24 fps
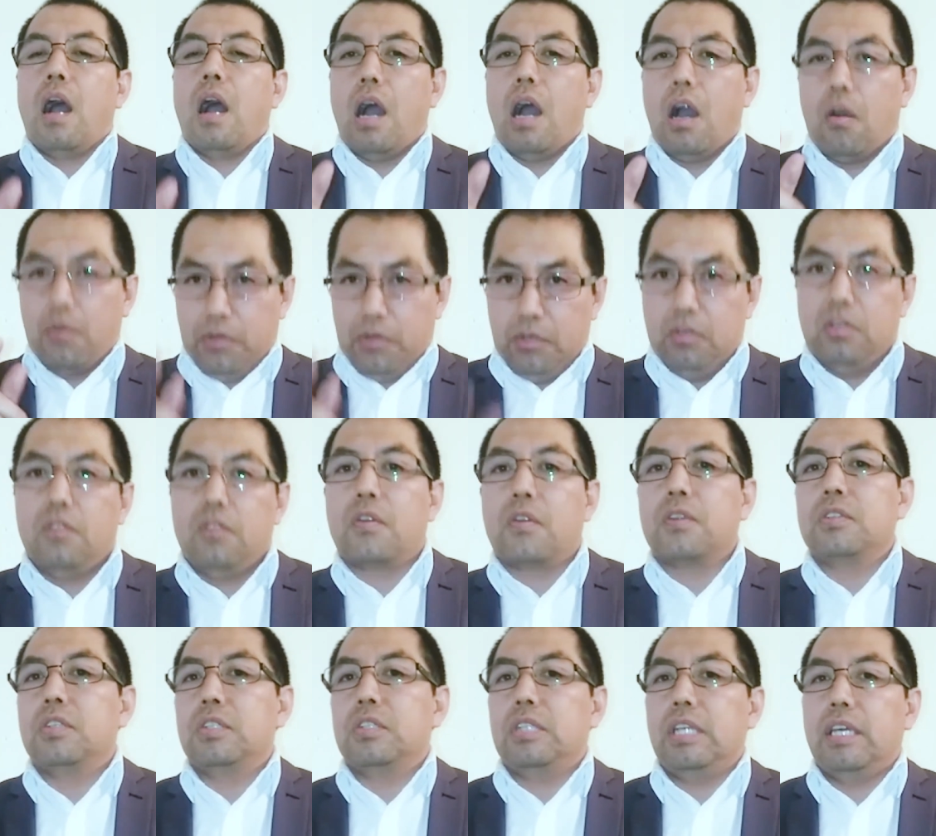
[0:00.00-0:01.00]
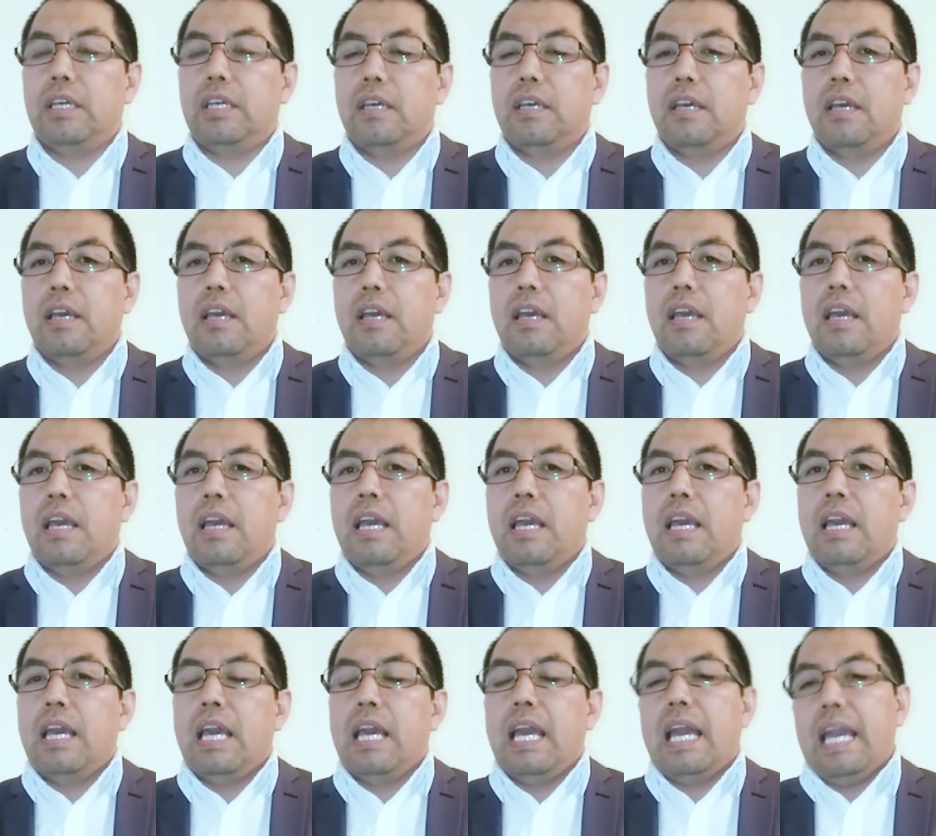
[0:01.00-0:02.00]
our university
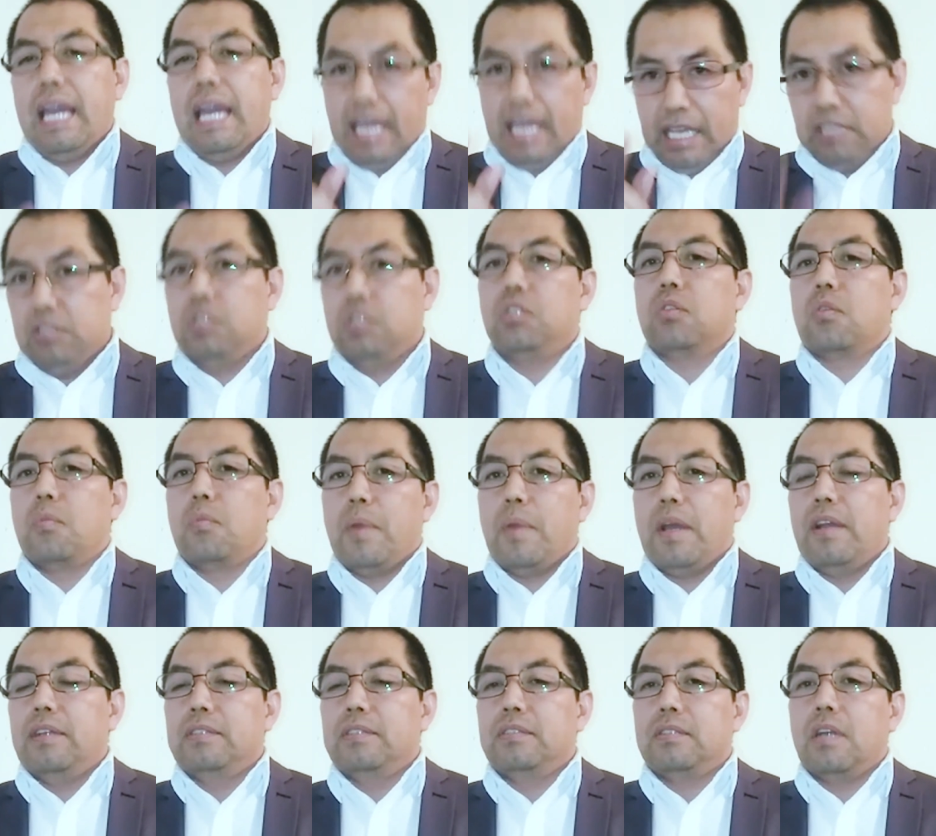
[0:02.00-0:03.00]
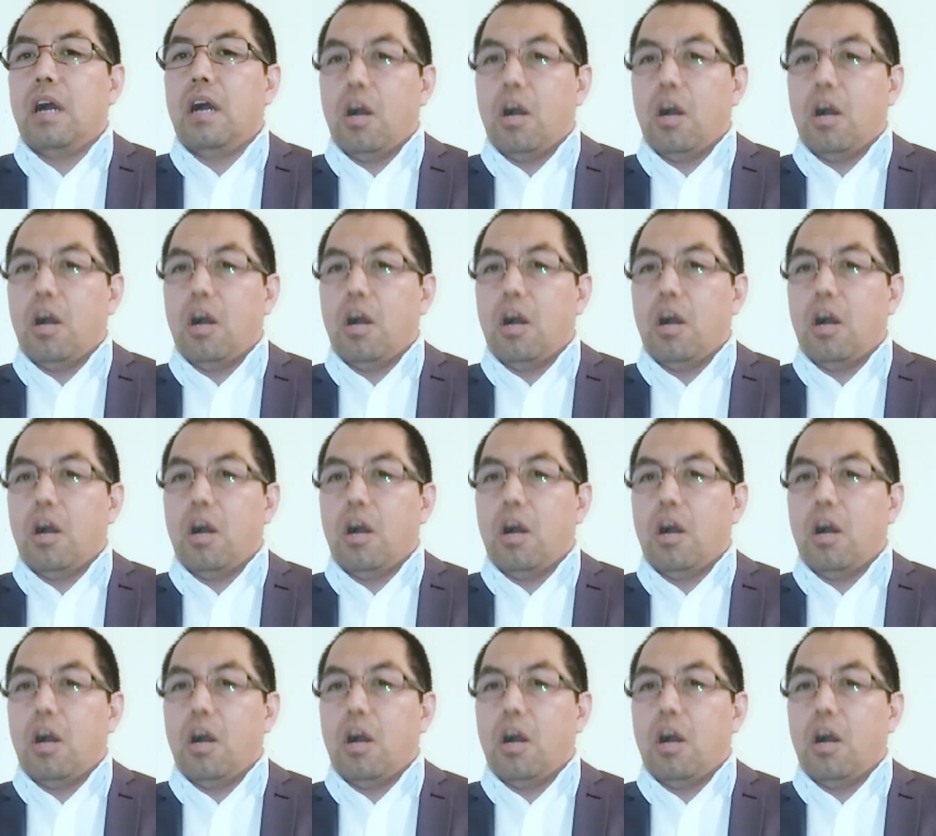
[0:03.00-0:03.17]
is your best